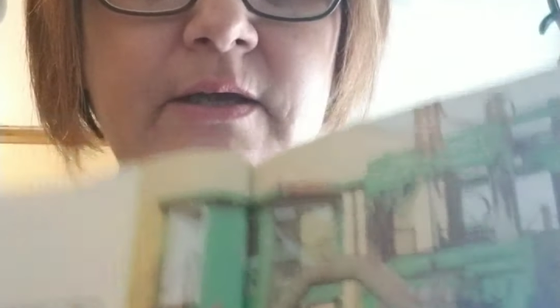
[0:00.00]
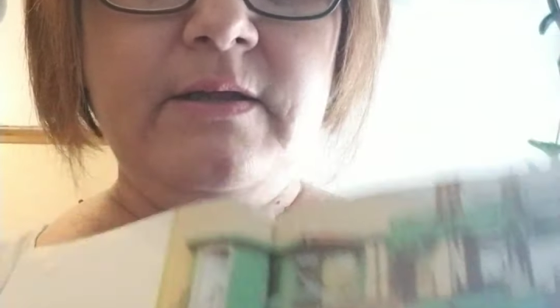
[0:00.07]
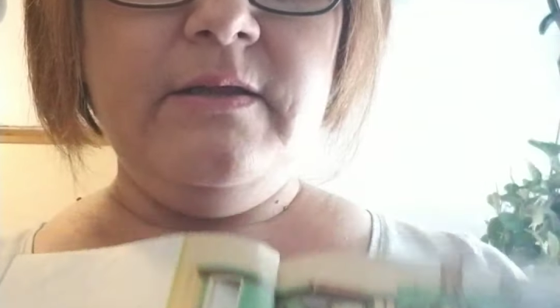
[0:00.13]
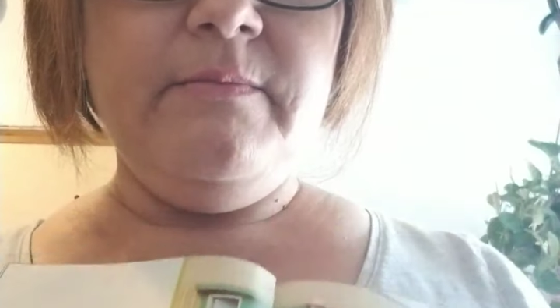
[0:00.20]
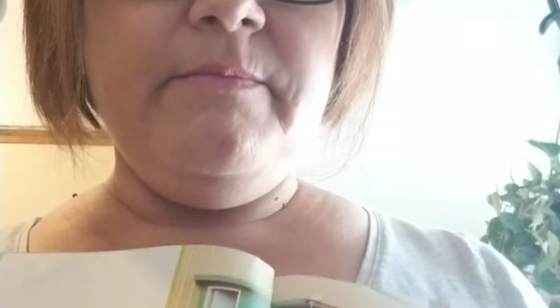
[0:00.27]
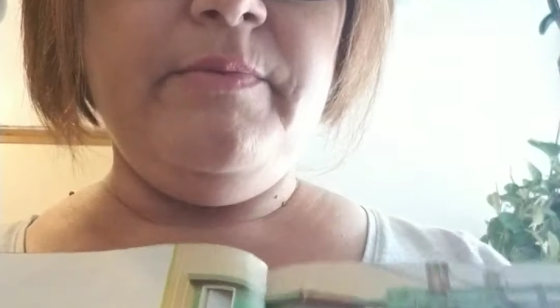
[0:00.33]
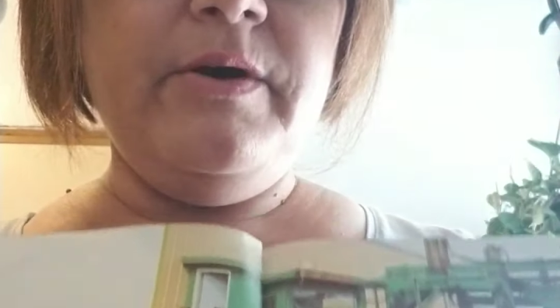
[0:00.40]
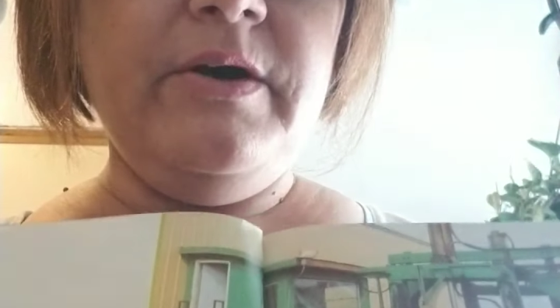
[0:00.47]

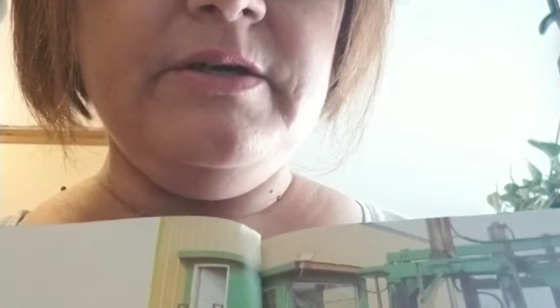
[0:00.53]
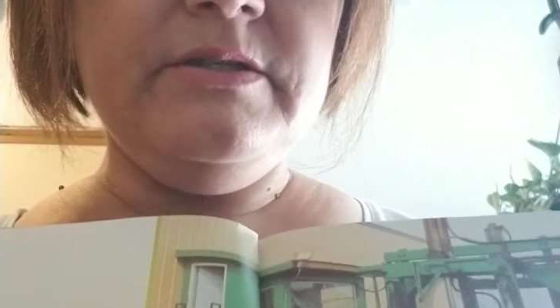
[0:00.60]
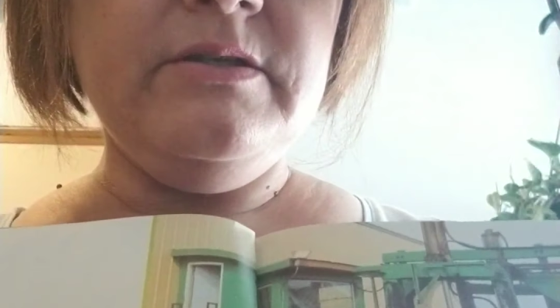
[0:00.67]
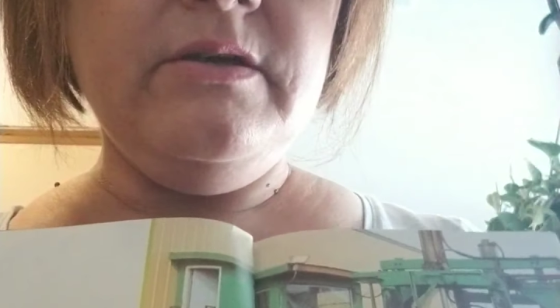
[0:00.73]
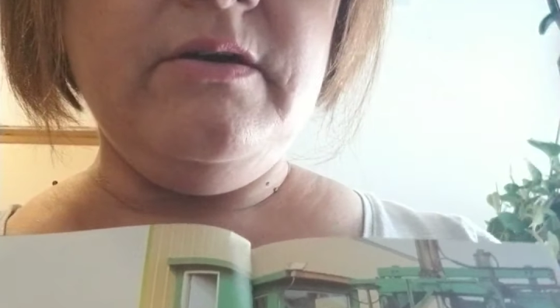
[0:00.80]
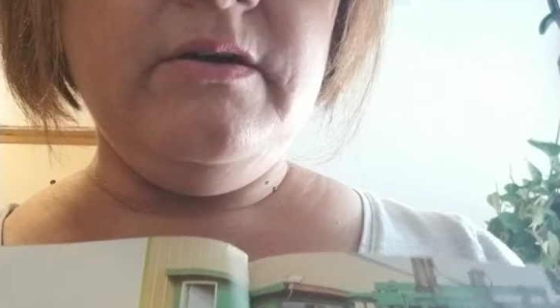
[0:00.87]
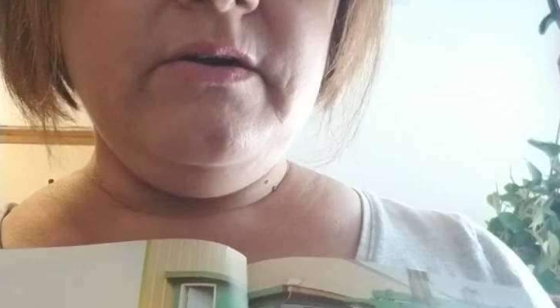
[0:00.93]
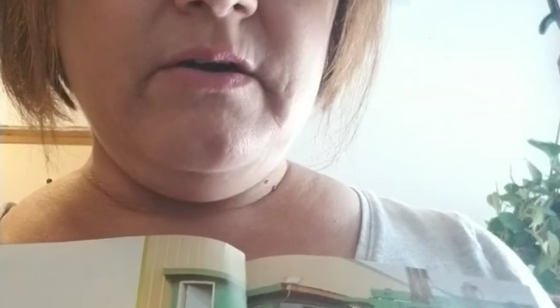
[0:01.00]
Barks
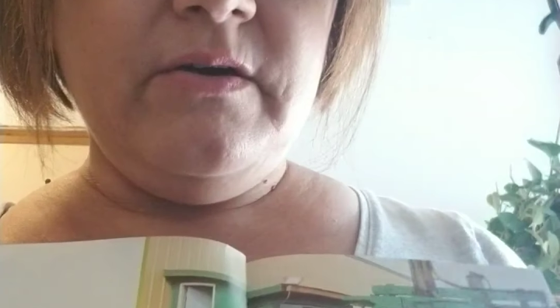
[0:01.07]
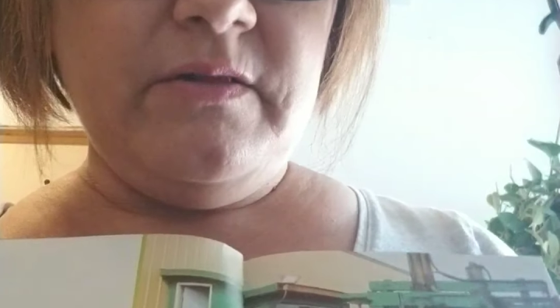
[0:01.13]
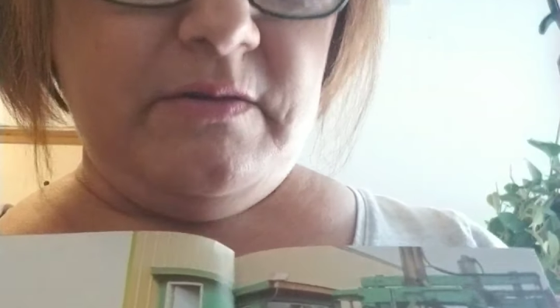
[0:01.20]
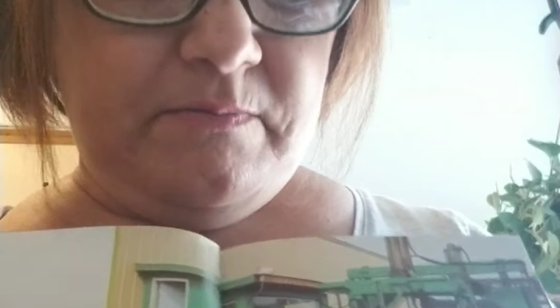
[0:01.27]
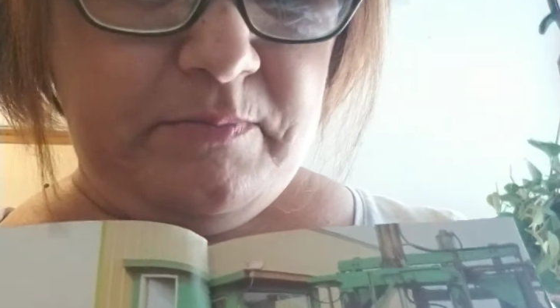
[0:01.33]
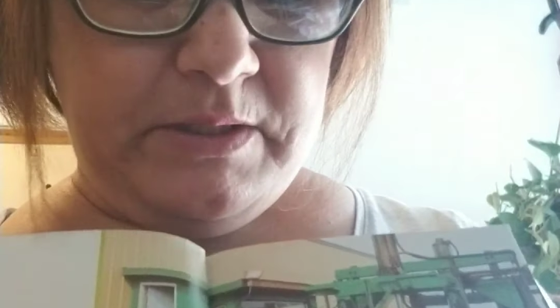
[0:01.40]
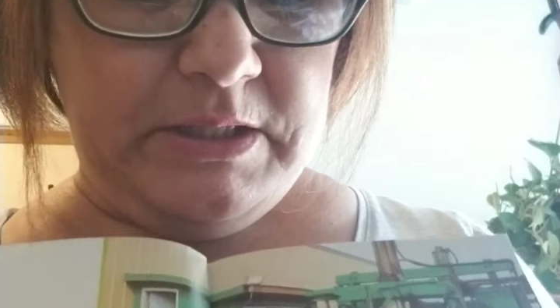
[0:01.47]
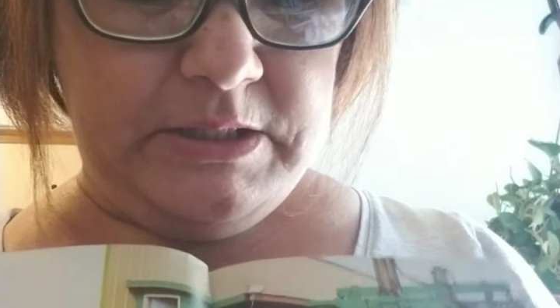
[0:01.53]
are the
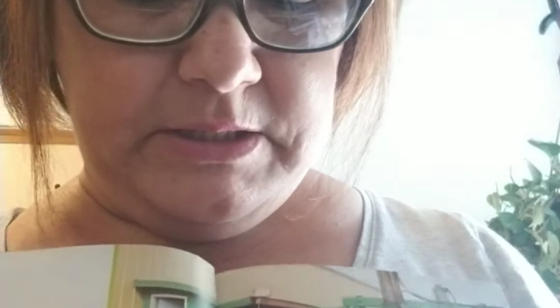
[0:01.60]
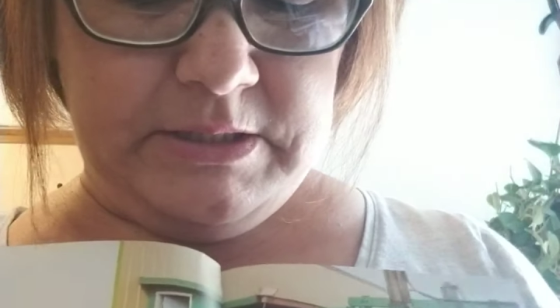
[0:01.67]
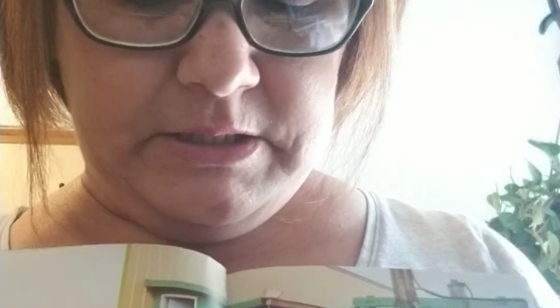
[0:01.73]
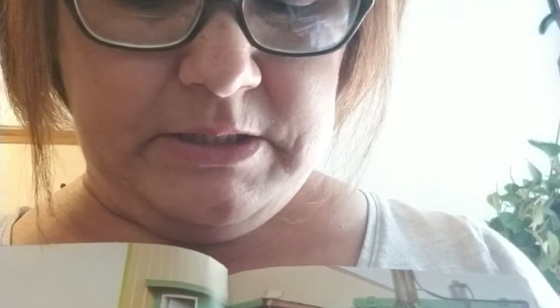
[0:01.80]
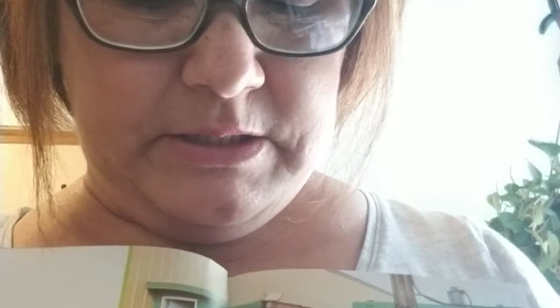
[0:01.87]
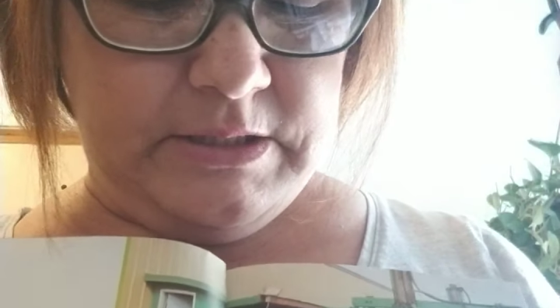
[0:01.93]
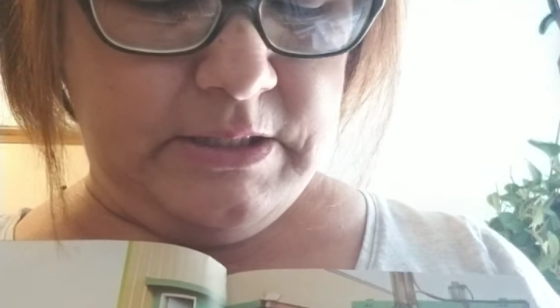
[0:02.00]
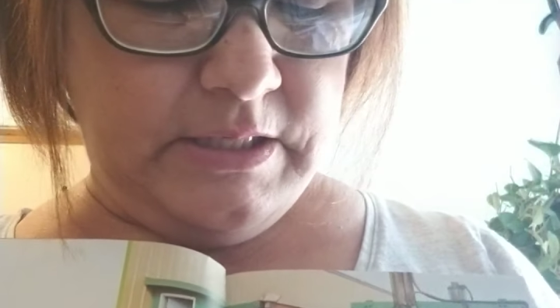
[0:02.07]

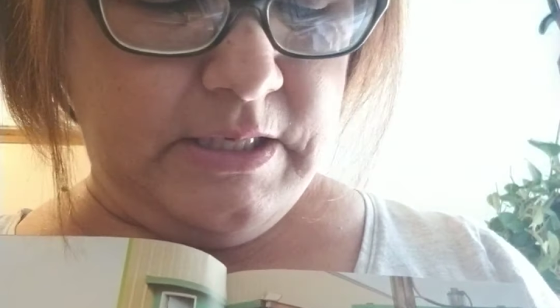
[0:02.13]
pieces